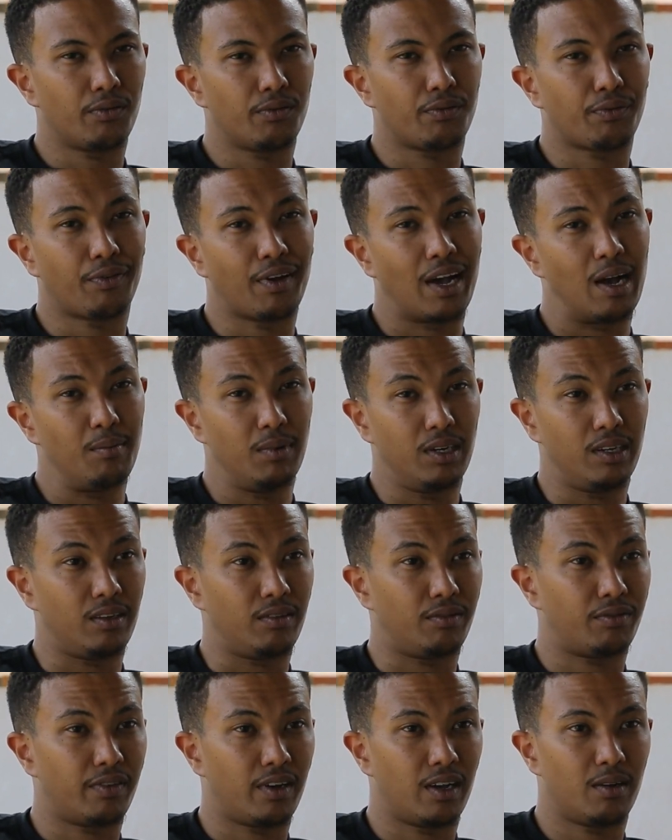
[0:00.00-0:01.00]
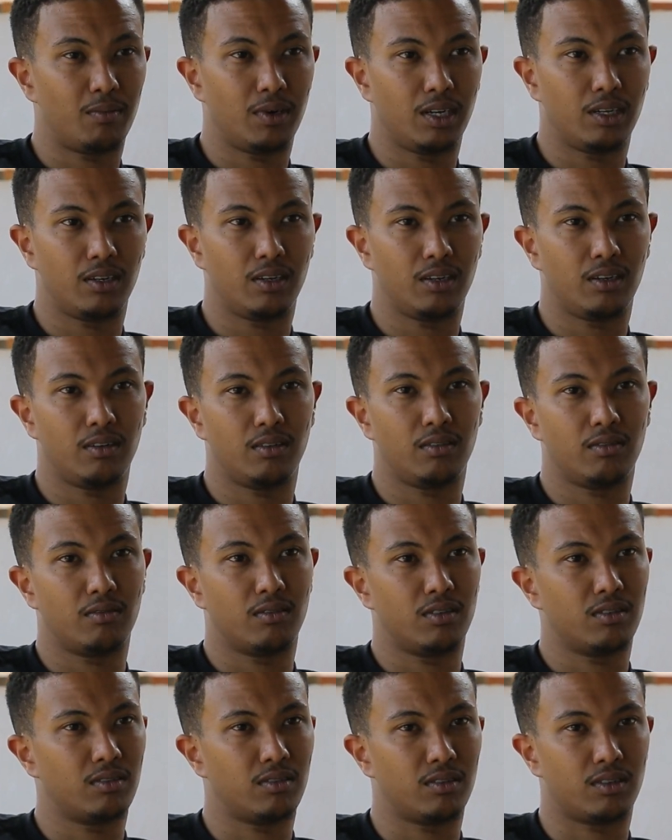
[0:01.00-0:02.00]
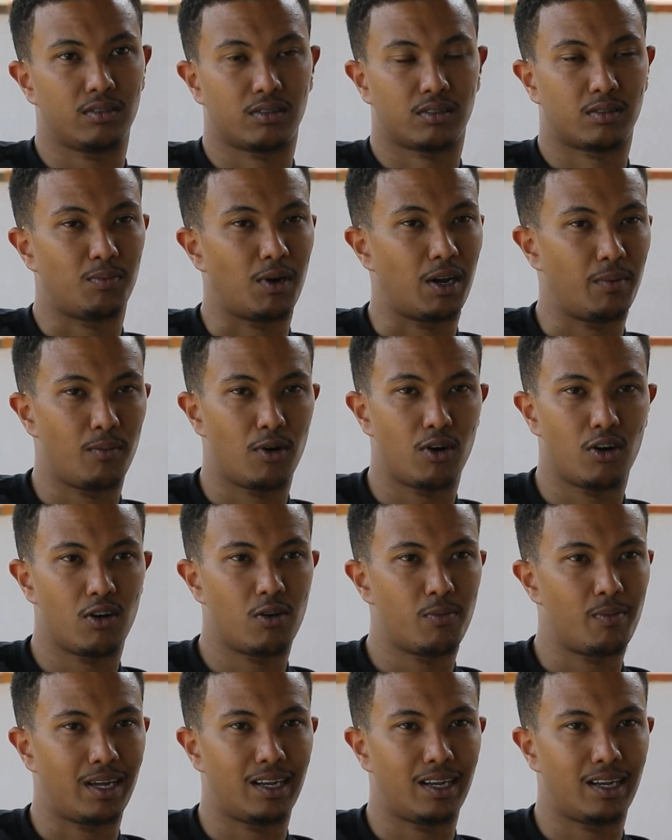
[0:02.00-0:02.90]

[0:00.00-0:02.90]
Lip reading: family. Family, it's my mom,